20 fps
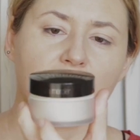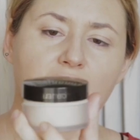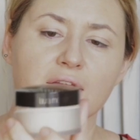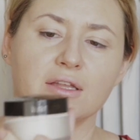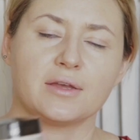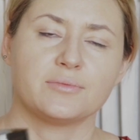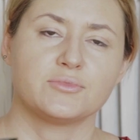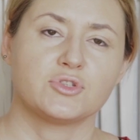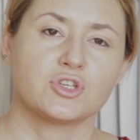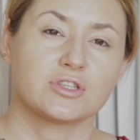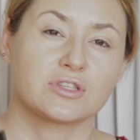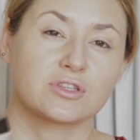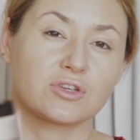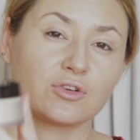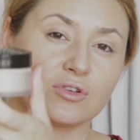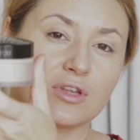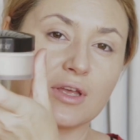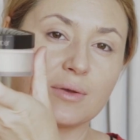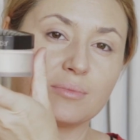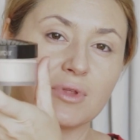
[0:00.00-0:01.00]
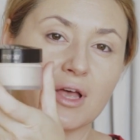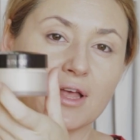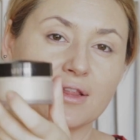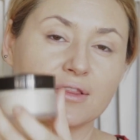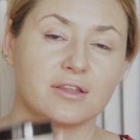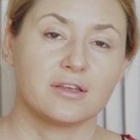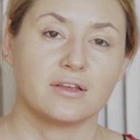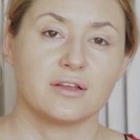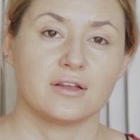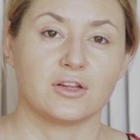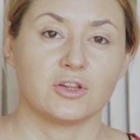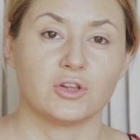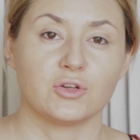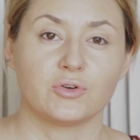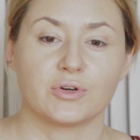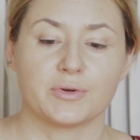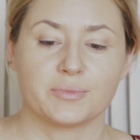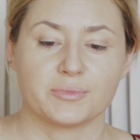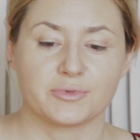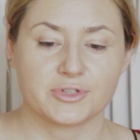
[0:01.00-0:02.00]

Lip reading: and I'm just gonna apply the Laura